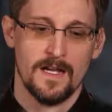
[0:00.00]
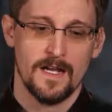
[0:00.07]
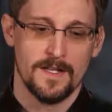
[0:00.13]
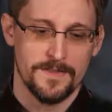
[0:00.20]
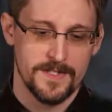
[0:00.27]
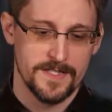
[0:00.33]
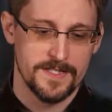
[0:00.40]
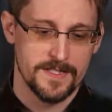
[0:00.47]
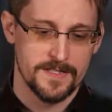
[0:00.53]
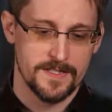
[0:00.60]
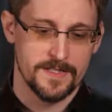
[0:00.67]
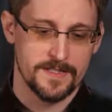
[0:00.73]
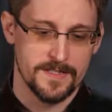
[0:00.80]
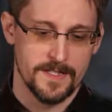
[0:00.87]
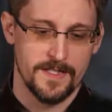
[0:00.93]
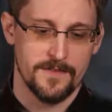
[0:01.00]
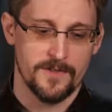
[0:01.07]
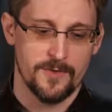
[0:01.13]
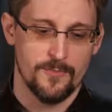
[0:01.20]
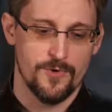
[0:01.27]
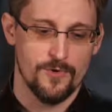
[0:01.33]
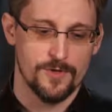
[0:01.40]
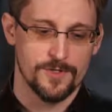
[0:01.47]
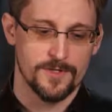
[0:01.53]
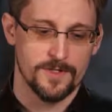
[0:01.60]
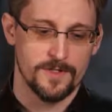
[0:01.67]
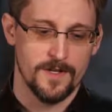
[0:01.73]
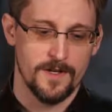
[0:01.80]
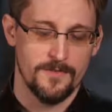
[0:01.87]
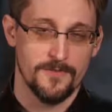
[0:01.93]
This is a significant
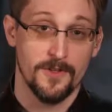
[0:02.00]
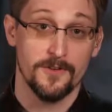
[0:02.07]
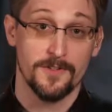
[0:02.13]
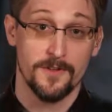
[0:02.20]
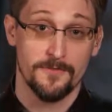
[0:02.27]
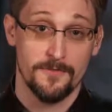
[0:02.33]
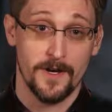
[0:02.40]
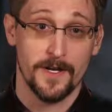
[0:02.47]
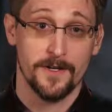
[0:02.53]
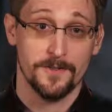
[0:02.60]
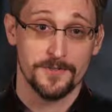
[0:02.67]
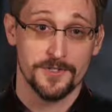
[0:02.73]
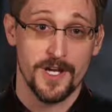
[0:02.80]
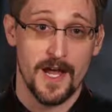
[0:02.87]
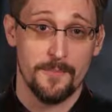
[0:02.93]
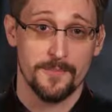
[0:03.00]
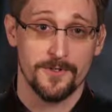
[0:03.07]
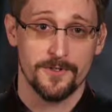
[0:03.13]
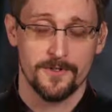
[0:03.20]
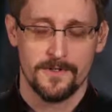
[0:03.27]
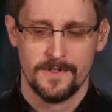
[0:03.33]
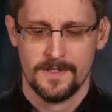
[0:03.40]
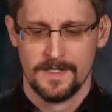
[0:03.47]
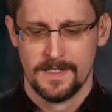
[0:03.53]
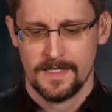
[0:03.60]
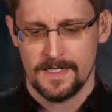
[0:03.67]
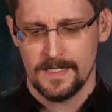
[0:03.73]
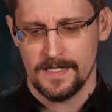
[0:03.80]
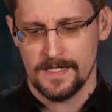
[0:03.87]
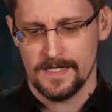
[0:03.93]
portion of the final chapter
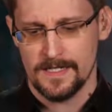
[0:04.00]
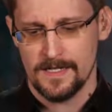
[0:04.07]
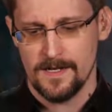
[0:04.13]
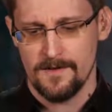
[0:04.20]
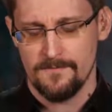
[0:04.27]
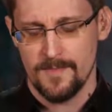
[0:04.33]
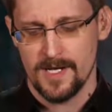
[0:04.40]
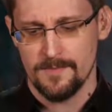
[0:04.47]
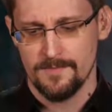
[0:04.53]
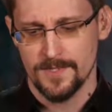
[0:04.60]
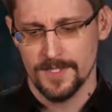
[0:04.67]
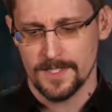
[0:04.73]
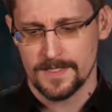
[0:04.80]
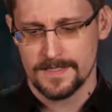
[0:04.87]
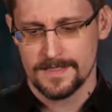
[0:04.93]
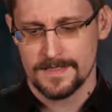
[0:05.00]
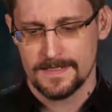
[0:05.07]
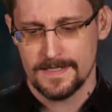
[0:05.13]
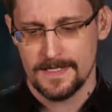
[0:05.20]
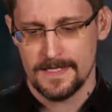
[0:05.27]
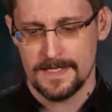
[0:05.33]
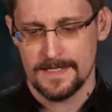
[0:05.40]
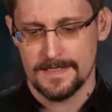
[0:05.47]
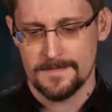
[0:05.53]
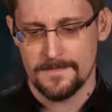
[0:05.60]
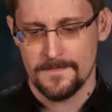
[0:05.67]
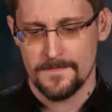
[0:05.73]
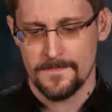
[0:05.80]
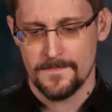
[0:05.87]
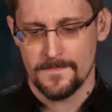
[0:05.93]
of my book.
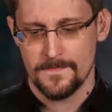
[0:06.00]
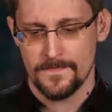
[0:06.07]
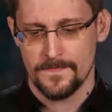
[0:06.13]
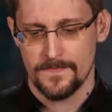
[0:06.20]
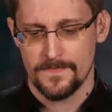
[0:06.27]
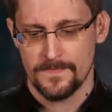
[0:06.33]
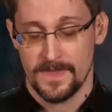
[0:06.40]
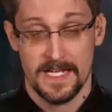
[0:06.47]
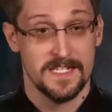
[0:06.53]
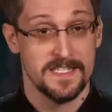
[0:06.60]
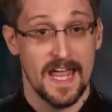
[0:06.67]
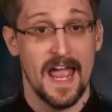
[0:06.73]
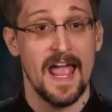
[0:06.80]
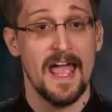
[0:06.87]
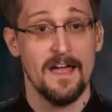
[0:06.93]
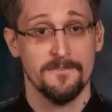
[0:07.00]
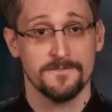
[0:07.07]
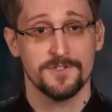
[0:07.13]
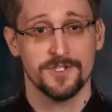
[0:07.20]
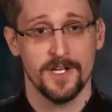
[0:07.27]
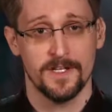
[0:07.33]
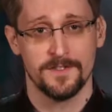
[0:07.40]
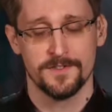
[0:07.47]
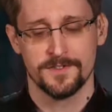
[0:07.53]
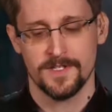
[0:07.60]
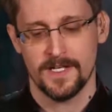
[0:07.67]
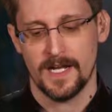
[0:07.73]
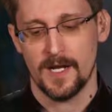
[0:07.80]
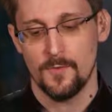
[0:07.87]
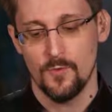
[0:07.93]
Things have changed,
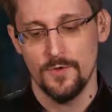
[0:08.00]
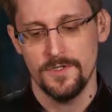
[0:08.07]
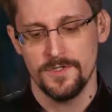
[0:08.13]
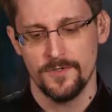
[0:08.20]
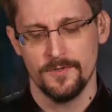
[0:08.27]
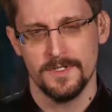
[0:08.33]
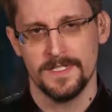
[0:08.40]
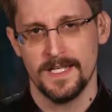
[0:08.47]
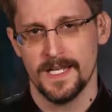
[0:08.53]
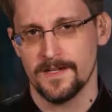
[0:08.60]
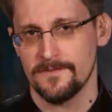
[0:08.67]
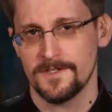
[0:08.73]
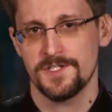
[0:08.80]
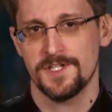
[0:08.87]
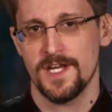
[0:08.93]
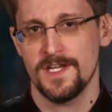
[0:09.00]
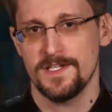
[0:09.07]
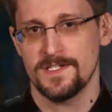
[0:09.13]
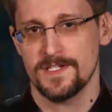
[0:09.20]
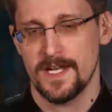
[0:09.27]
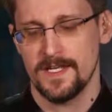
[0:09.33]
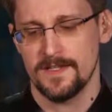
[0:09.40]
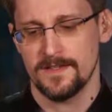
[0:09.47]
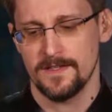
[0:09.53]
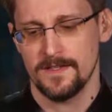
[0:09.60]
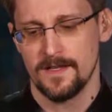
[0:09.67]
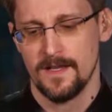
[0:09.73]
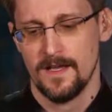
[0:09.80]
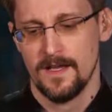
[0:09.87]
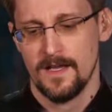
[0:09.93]
and I would do it again. If I changed
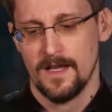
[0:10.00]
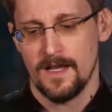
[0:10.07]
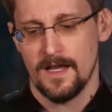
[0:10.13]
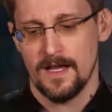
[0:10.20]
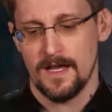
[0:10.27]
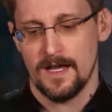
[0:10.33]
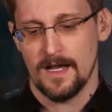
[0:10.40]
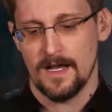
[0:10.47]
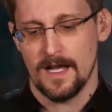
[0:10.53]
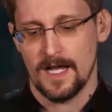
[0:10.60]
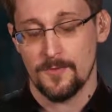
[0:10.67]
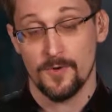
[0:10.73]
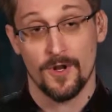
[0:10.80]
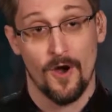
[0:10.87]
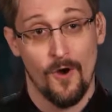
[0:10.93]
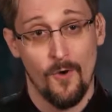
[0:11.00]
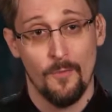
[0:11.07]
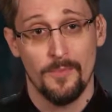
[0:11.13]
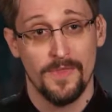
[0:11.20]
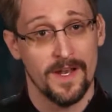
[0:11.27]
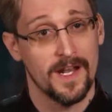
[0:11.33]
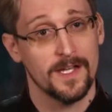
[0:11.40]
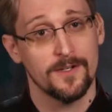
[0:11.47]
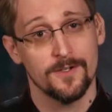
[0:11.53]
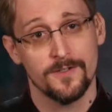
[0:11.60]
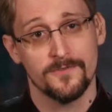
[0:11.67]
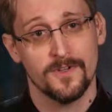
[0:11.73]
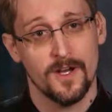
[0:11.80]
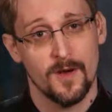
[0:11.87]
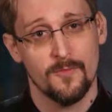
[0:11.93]
anything, I would hope that I could
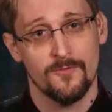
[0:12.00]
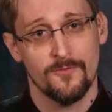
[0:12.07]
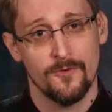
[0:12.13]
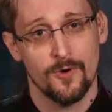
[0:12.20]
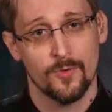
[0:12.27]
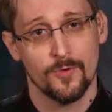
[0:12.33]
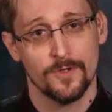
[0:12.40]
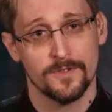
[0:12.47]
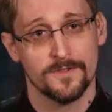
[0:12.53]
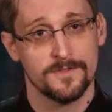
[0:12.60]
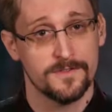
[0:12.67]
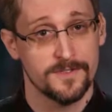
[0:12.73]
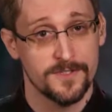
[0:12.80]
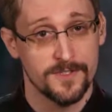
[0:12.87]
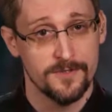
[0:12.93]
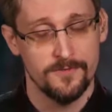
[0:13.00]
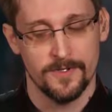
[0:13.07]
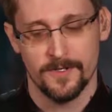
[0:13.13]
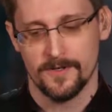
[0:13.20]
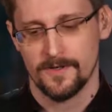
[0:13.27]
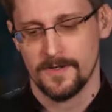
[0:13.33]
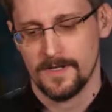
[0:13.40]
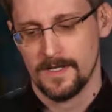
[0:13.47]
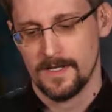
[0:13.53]
have come forward sooner.